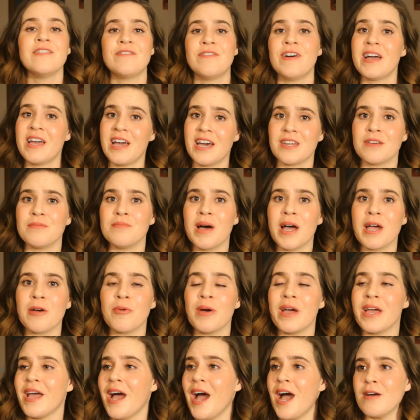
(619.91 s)
If I had it my
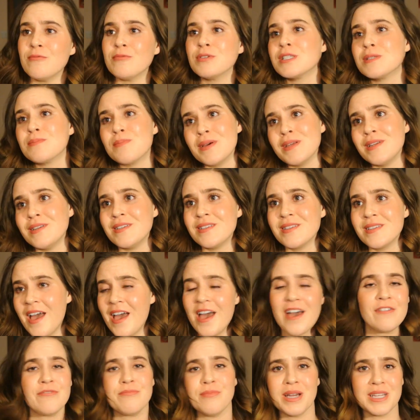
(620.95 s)
way, I would spend
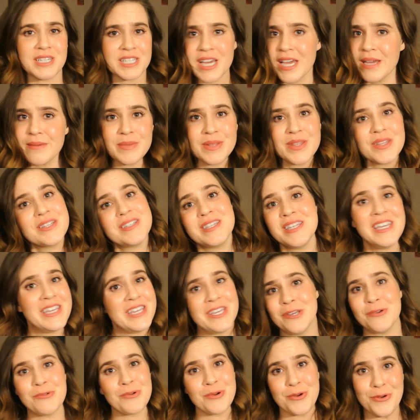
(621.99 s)
half my time in the
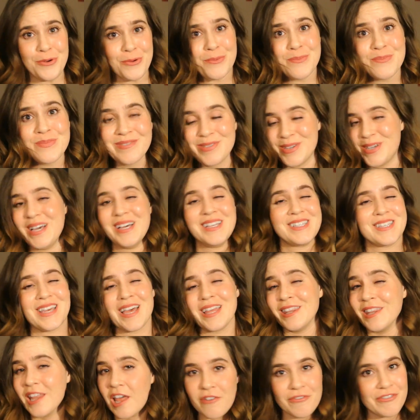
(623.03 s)
tiki room because I
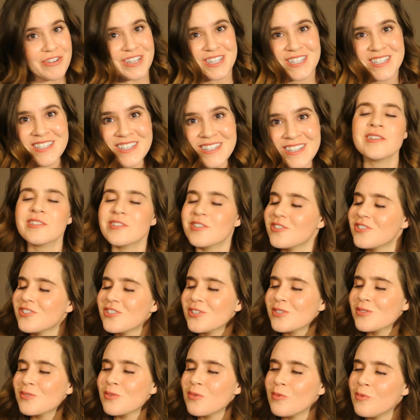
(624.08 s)
love it. This is
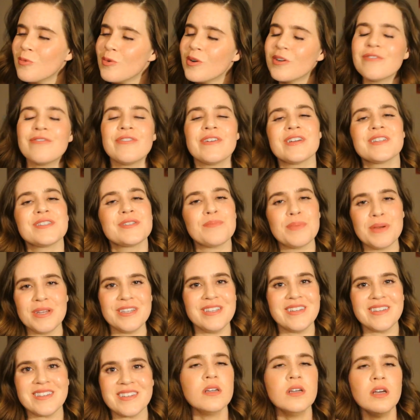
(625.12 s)
just one fan's
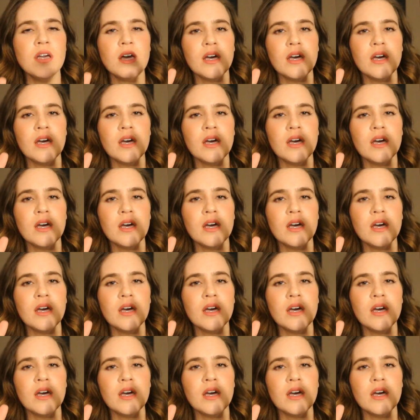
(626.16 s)
opinion.